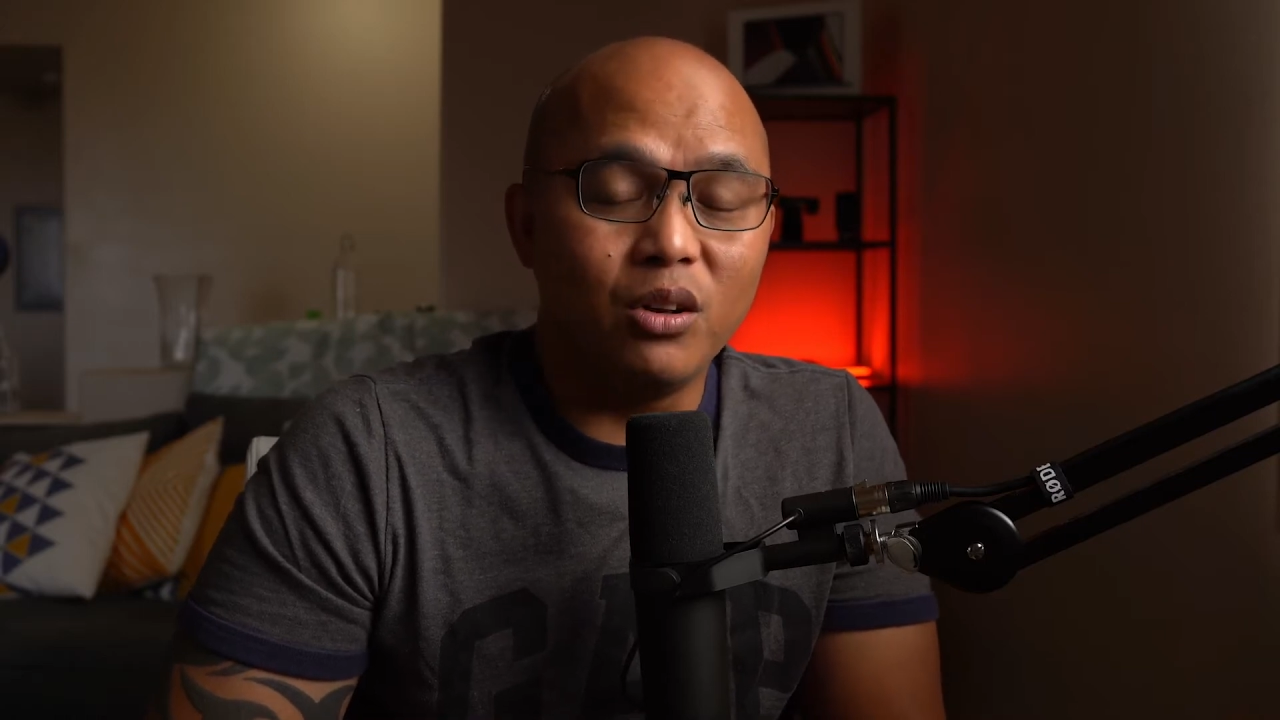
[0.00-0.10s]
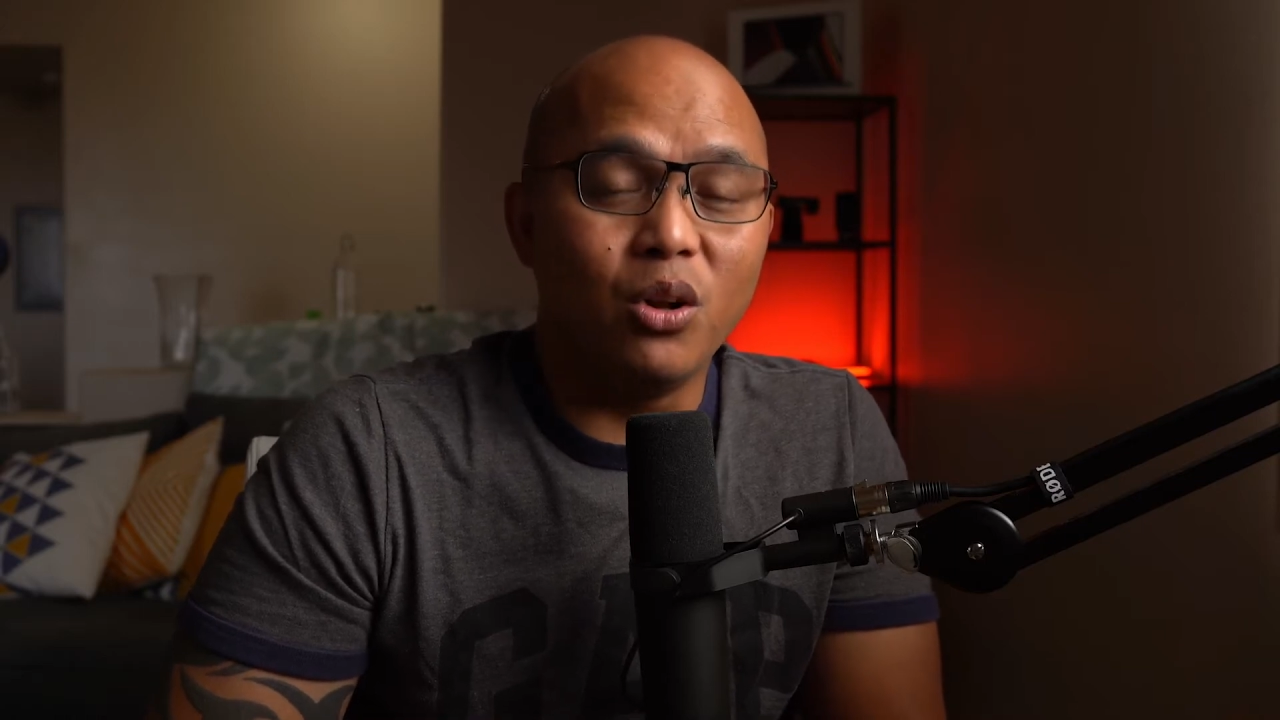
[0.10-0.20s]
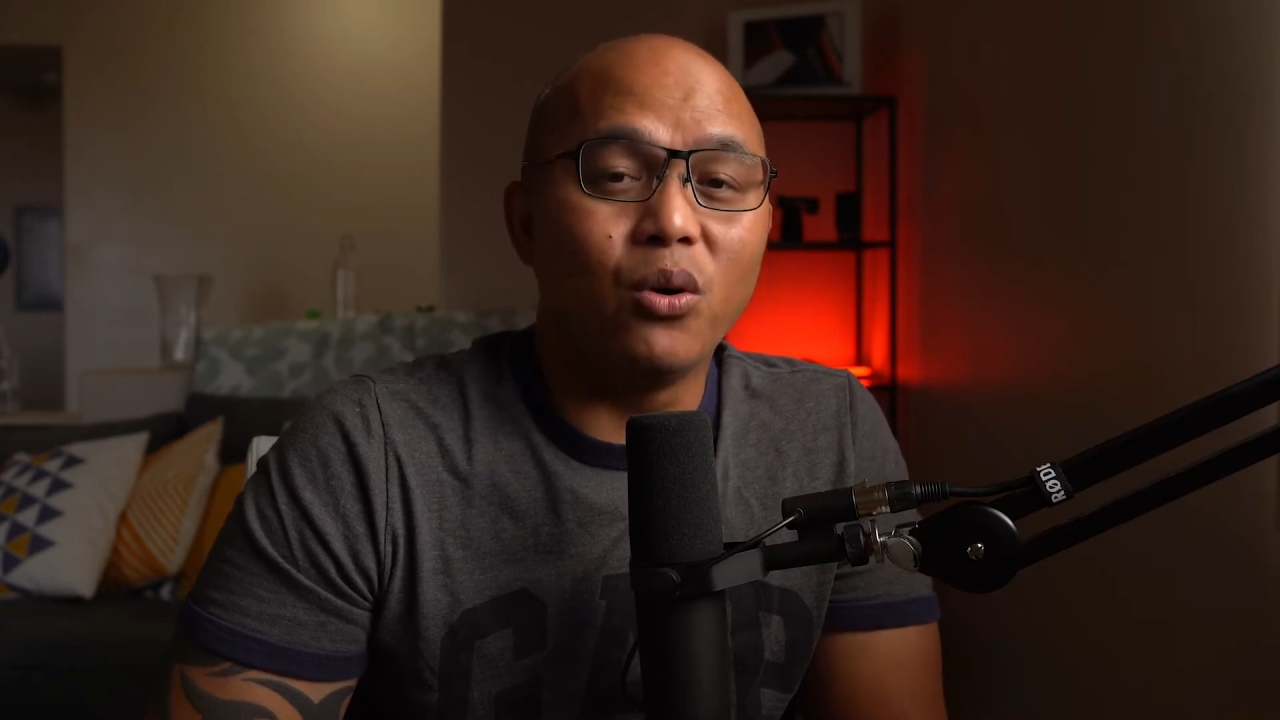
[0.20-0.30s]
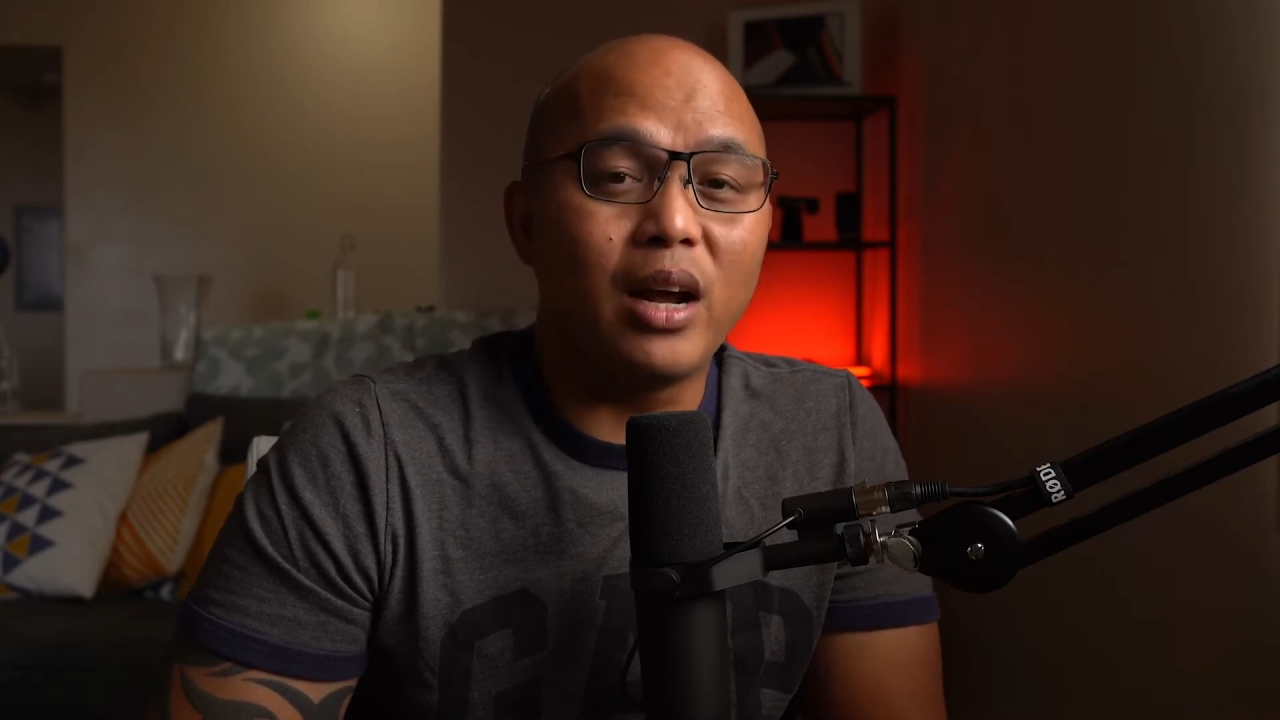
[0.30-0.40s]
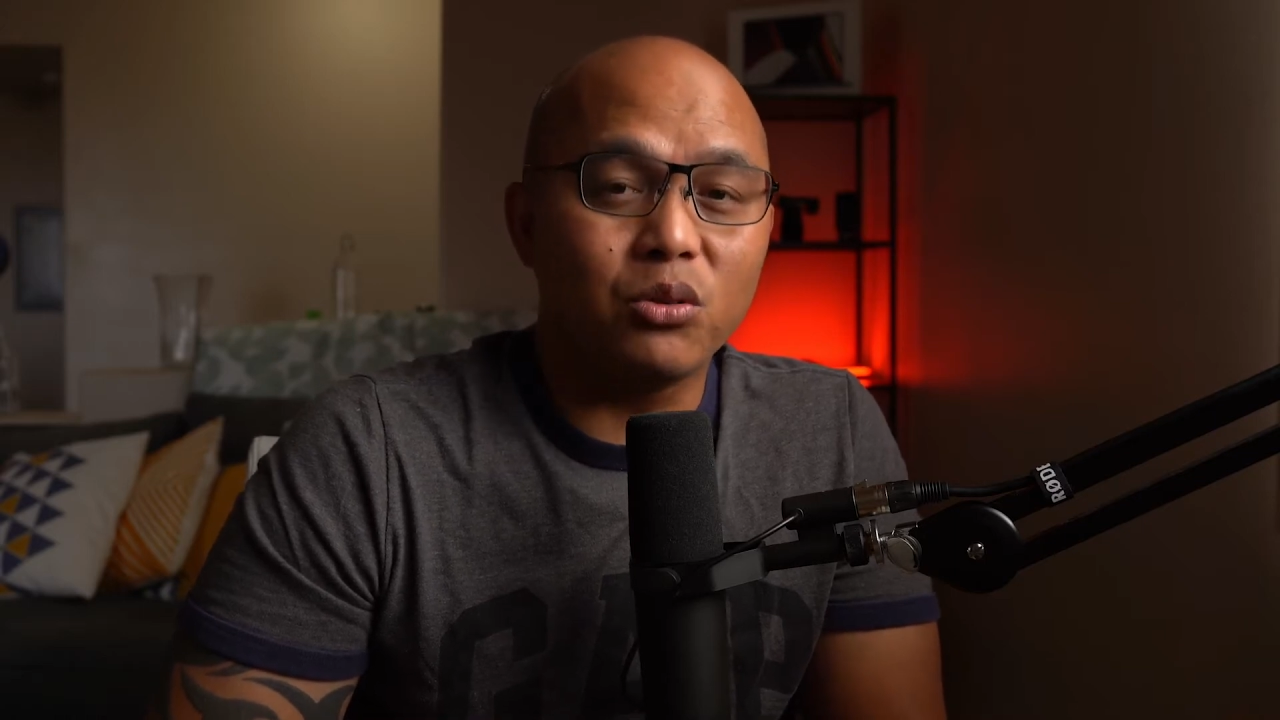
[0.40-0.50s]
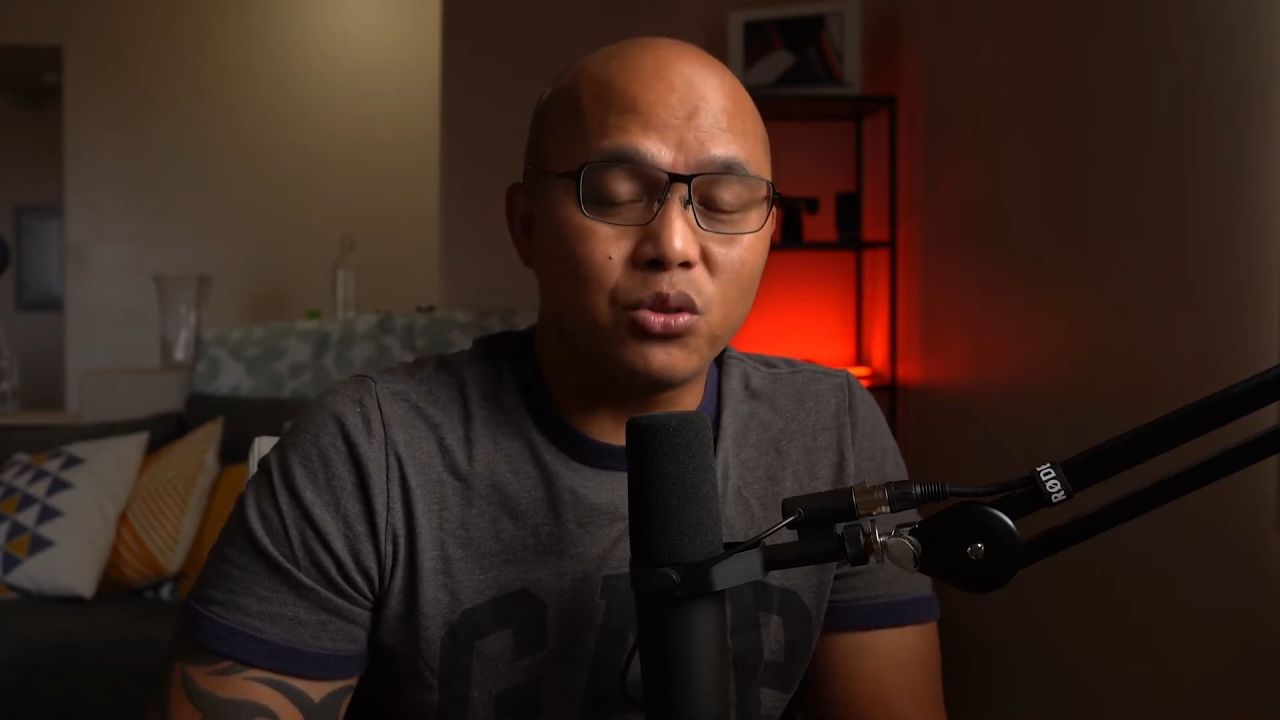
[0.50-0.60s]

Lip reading: loadout